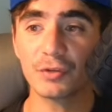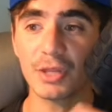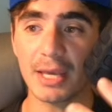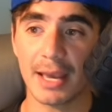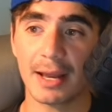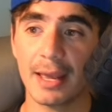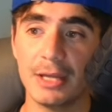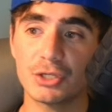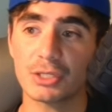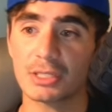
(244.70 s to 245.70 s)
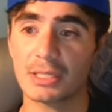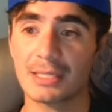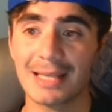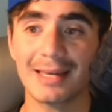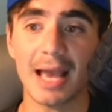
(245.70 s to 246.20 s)
the AI agents
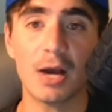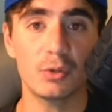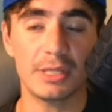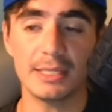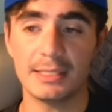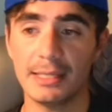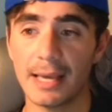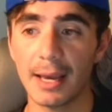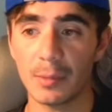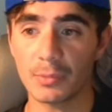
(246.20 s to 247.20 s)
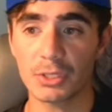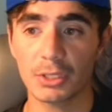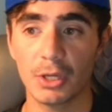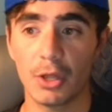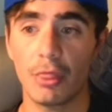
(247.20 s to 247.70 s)
send out these DMs,
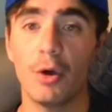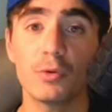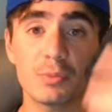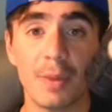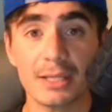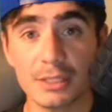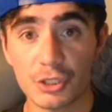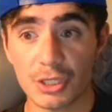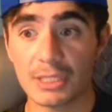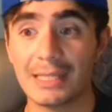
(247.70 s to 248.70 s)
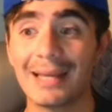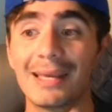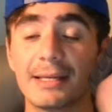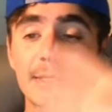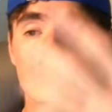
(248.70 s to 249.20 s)
those messages then
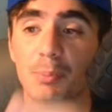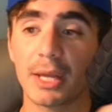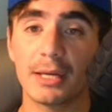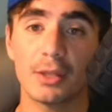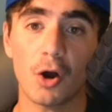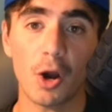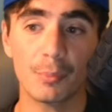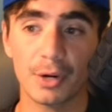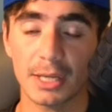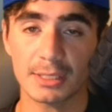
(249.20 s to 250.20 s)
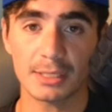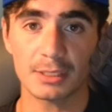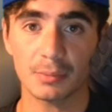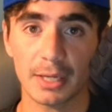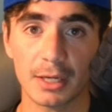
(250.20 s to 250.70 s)
get displayed in the operating
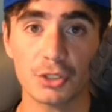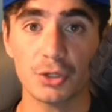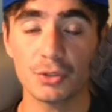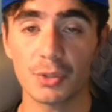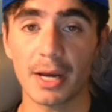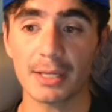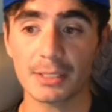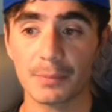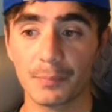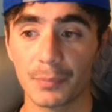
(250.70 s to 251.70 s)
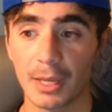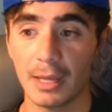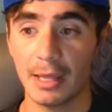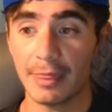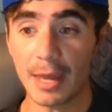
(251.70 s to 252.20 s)
system like I showed you guys.
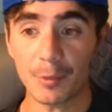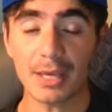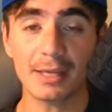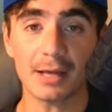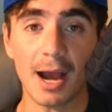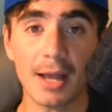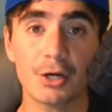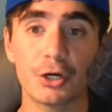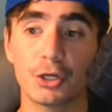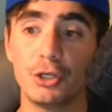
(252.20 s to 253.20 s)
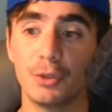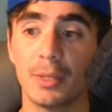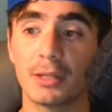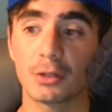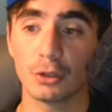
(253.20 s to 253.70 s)
Then we can hire human
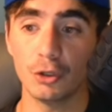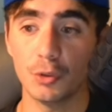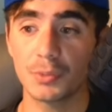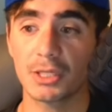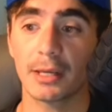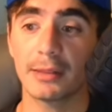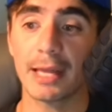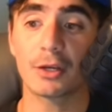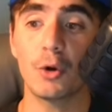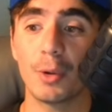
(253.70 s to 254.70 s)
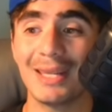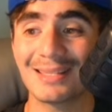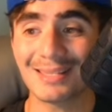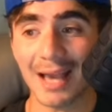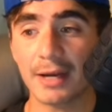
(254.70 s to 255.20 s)
in the loops to then go
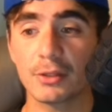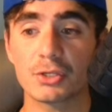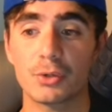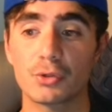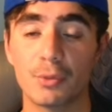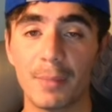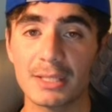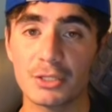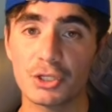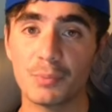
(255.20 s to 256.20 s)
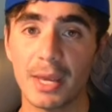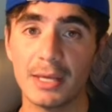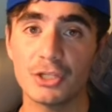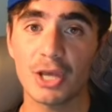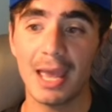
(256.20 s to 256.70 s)
inside of the social messages
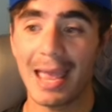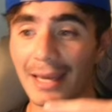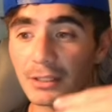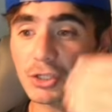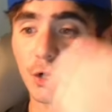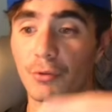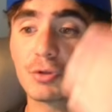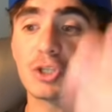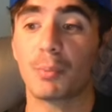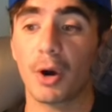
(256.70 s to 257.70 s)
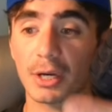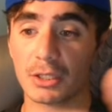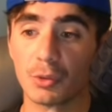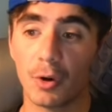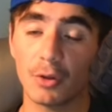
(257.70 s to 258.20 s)
page and start responding
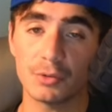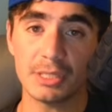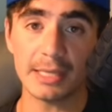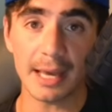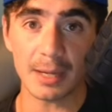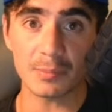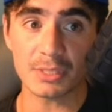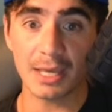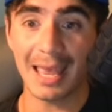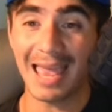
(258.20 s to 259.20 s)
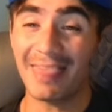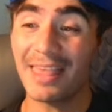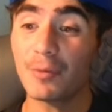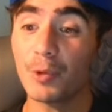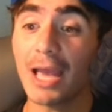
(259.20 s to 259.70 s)
to all those DMs. And
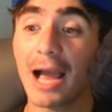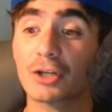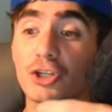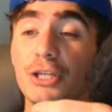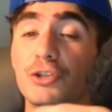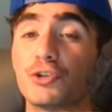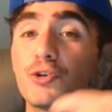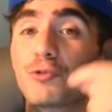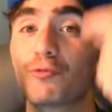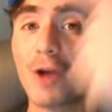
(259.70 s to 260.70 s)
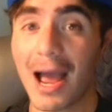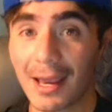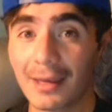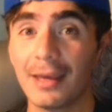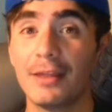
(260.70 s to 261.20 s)
then we actually
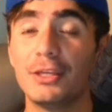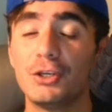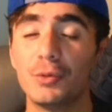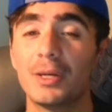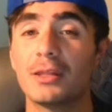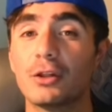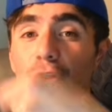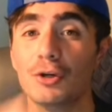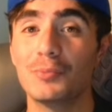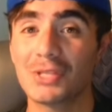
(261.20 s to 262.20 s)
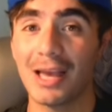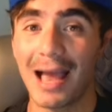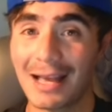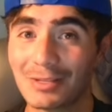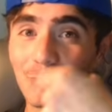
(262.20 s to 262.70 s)
track the human in the loops
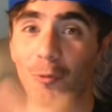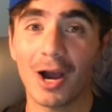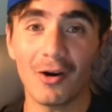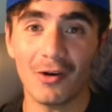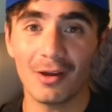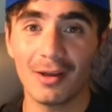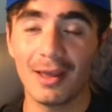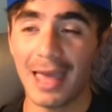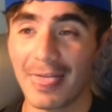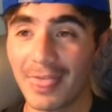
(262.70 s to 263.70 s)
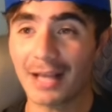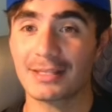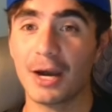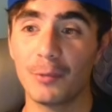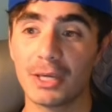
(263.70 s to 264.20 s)
as well. And that's
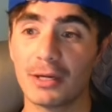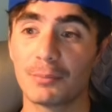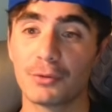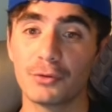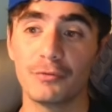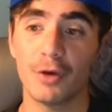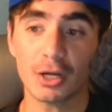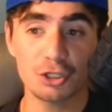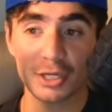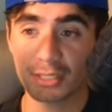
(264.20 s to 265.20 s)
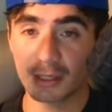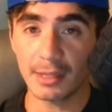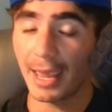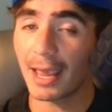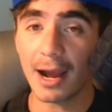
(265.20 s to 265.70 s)
how we can improve not just the
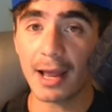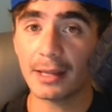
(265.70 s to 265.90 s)
AI,